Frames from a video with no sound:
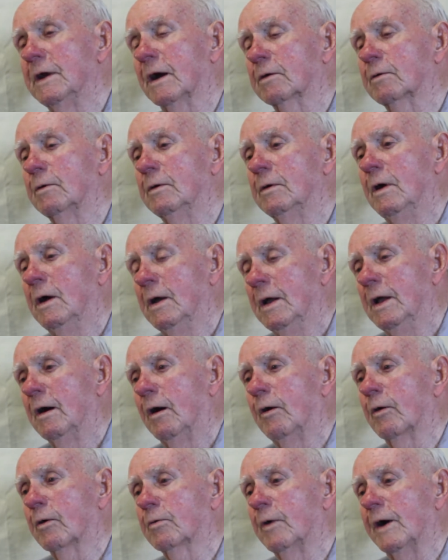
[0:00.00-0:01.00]
yeah,
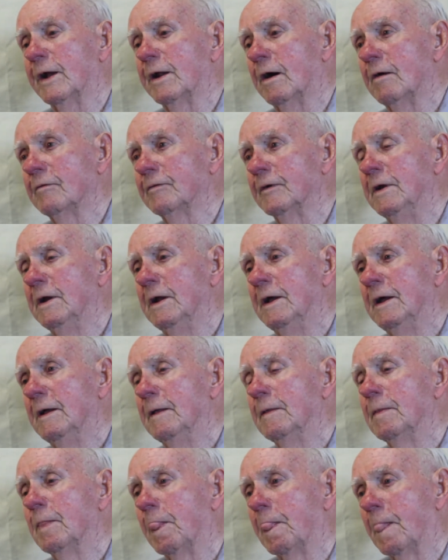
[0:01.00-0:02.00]
oh quite often,
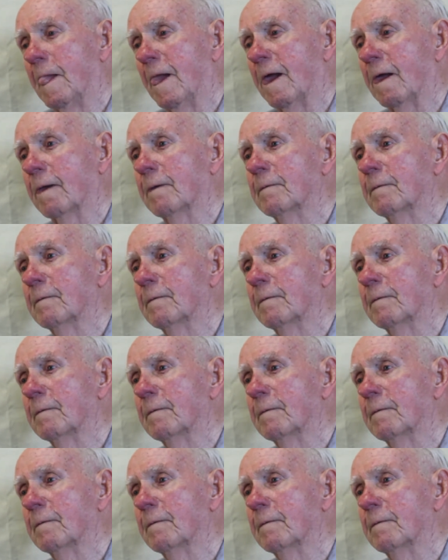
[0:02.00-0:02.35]
yeah.